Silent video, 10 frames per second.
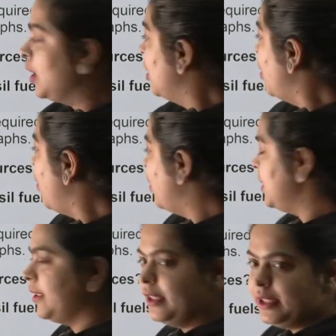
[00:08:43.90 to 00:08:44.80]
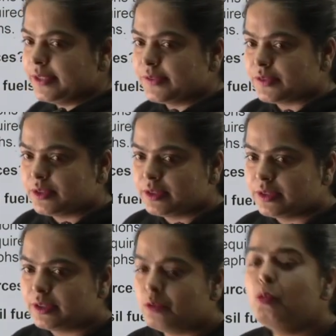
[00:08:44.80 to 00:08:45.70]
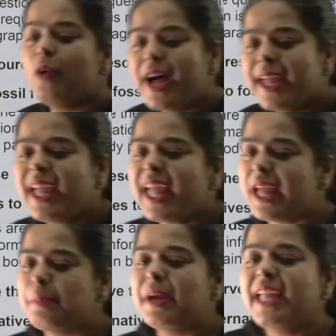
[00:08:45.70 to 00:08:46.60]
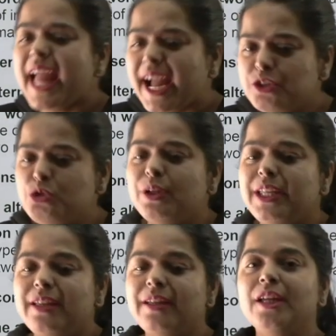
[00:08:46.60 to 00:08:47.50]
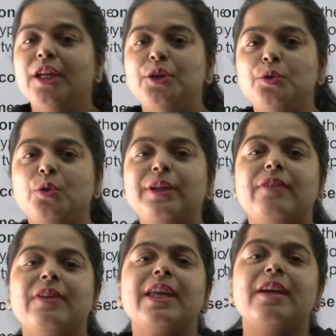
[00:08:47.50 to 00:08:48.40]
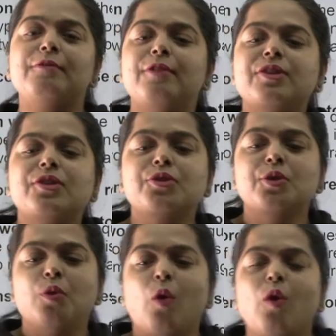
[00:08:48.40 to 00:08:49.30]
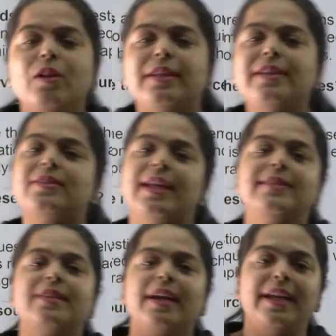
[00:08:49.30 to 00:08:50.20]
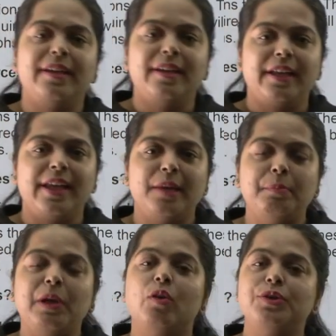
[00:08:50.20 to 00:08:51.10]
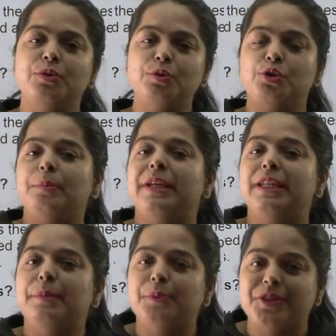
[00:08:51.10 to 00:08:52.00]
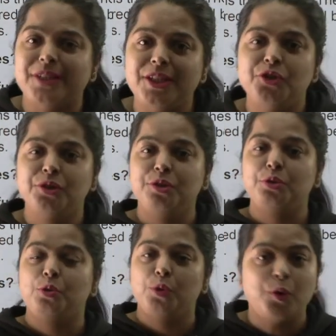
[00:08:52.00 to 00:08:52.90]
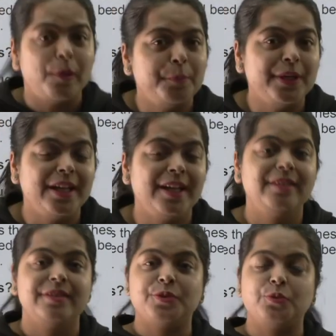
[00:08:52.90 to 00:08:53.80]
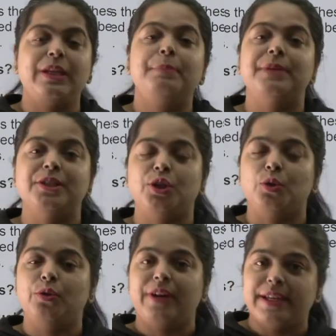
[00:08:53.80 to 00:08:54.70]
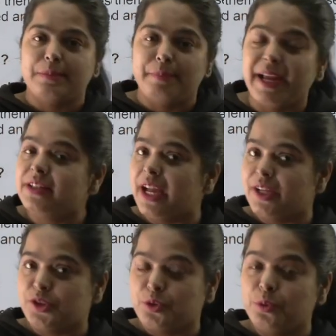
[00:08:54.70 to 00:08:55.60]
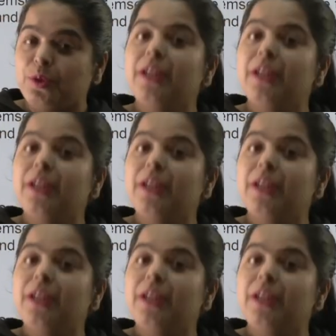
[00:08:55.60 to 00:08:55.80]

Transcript: alternatives. Why am I actually giving emphasis on all these things again and again? Because you should be in a position to comprehend this very particular aspect as to,